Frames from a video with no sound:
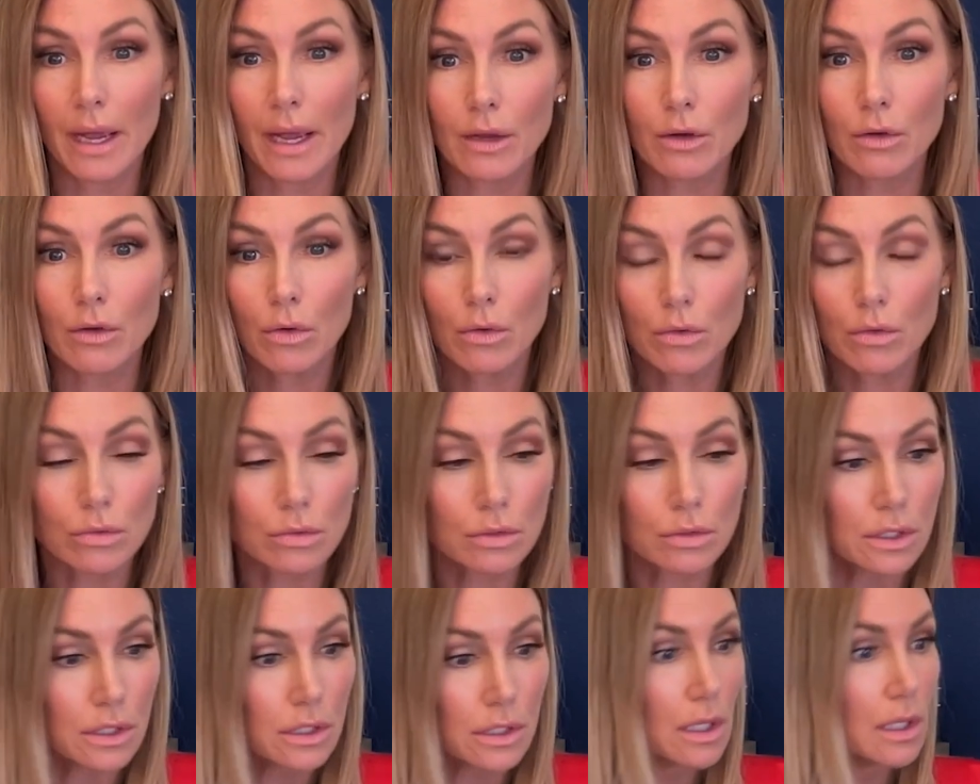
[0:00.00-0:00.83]

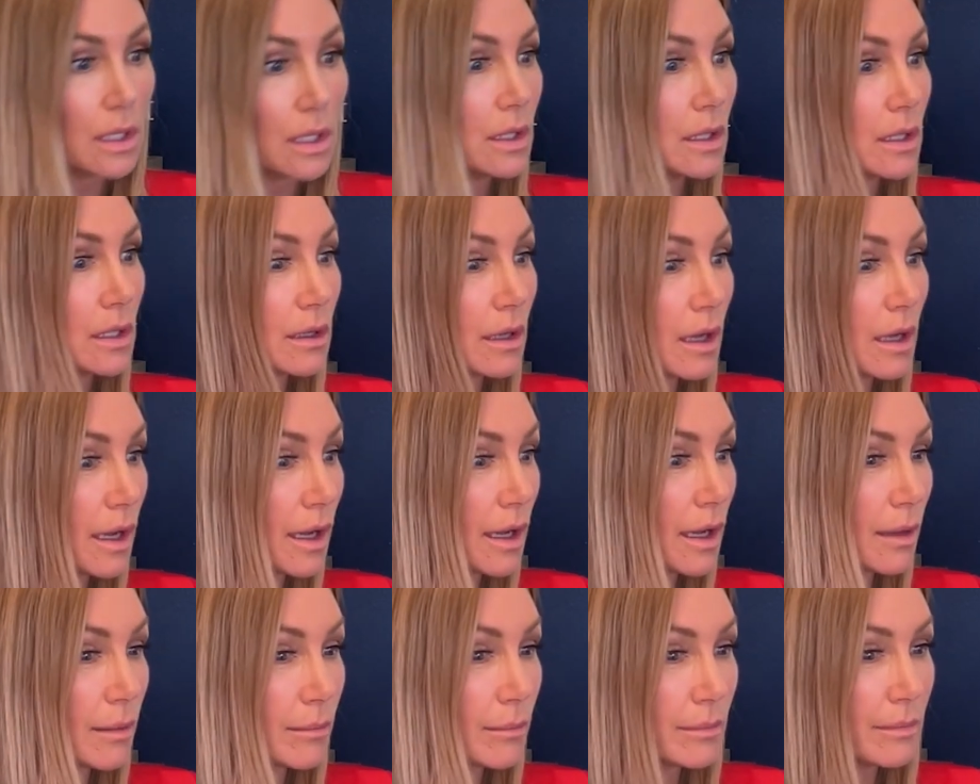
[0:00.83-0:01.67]
goals,
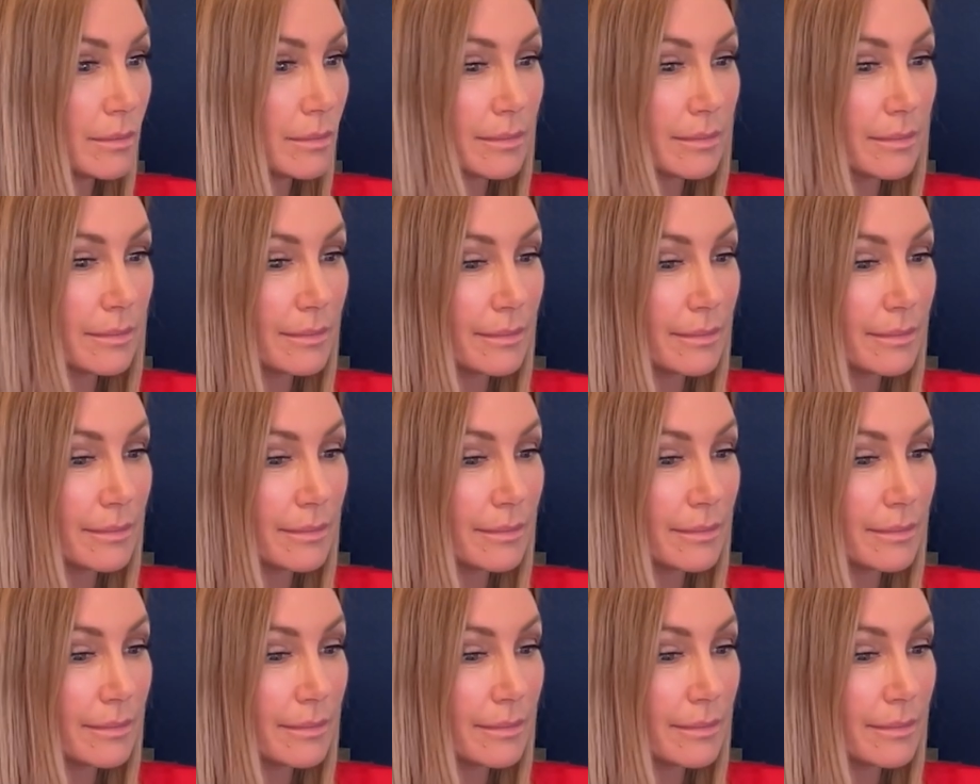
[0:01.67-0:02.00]
um,